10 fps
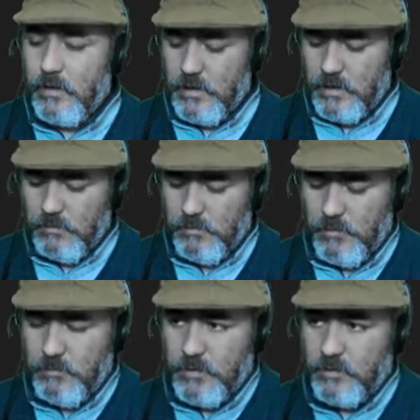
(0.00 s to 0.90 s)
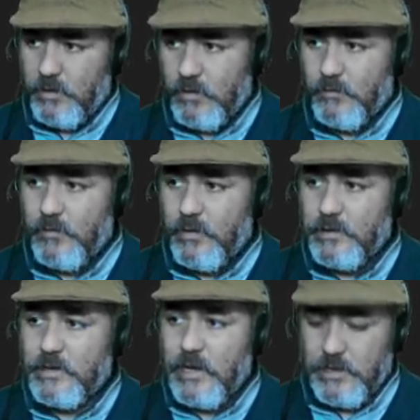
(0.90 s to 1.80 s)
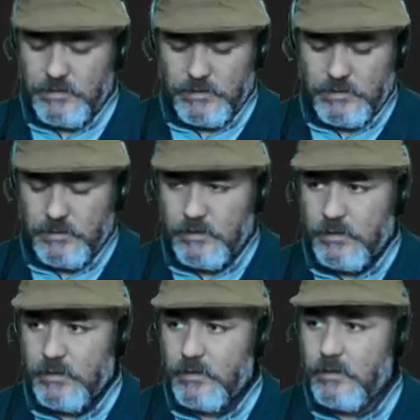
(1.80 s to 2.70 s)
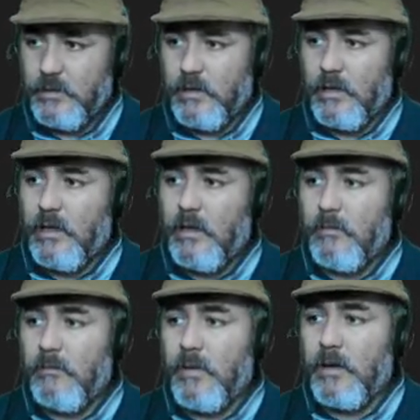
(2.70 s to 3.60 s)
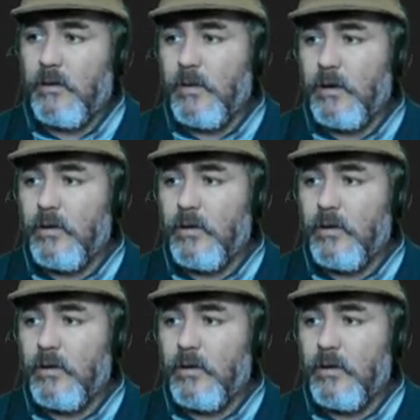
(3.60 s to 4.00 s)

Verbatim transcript: a property of this class but we are going